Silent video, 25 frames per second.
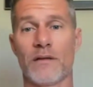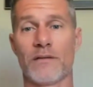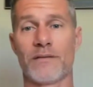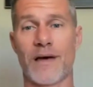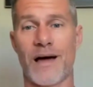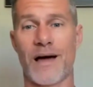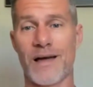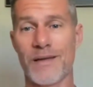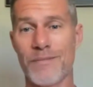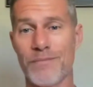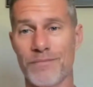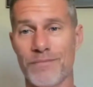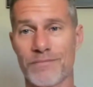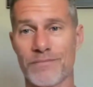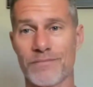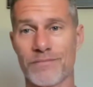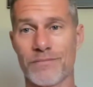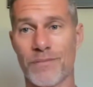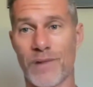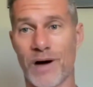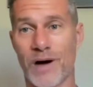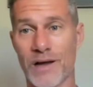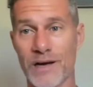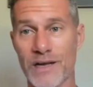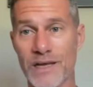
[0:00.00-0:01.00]
Time,
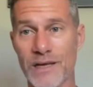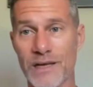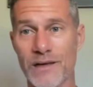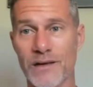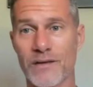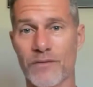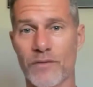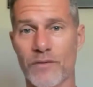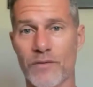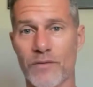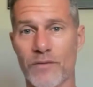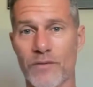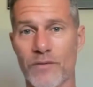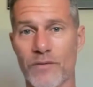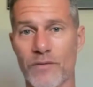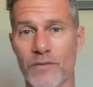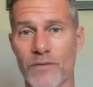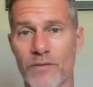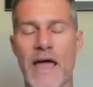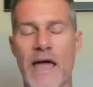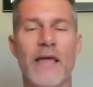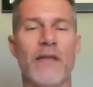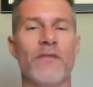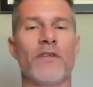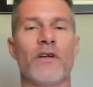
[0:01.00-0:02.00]
money, right? In the
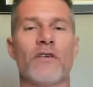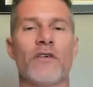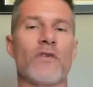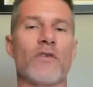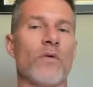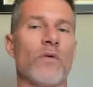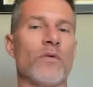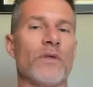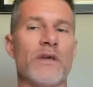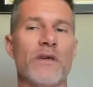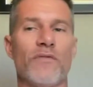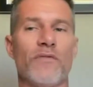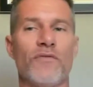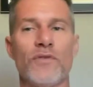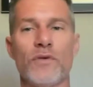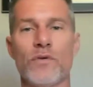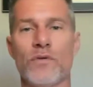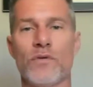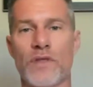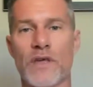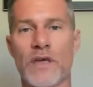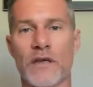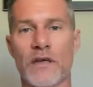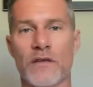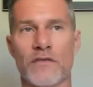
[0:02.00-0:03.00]
end, there's only a
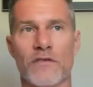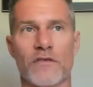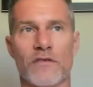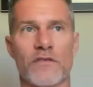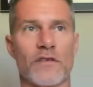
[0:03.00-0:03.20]
few things.